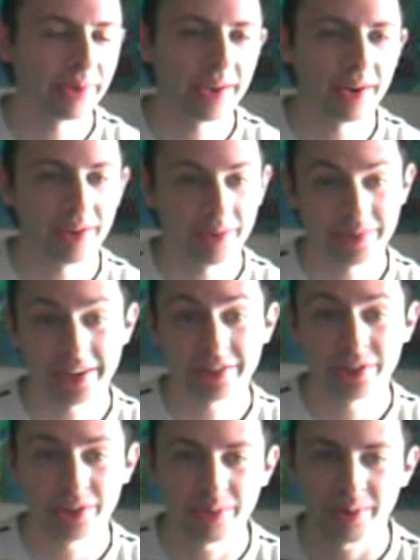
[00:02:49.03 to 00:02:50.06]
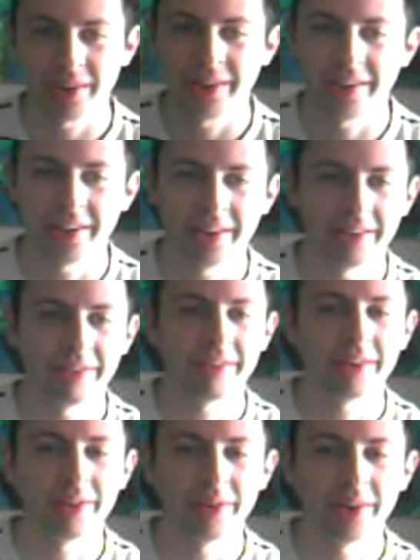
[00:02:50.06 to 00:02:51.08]
There was actually 3 in attendance,
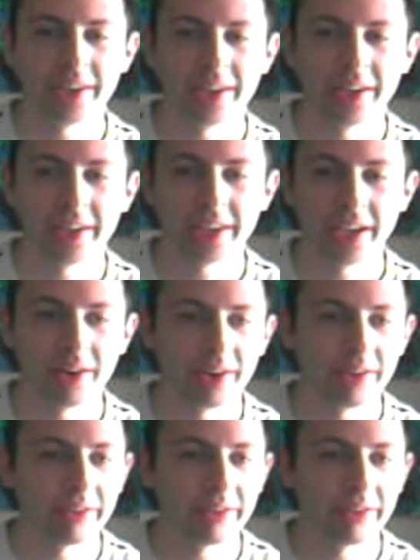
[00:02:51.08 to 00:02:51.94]
including Gary's.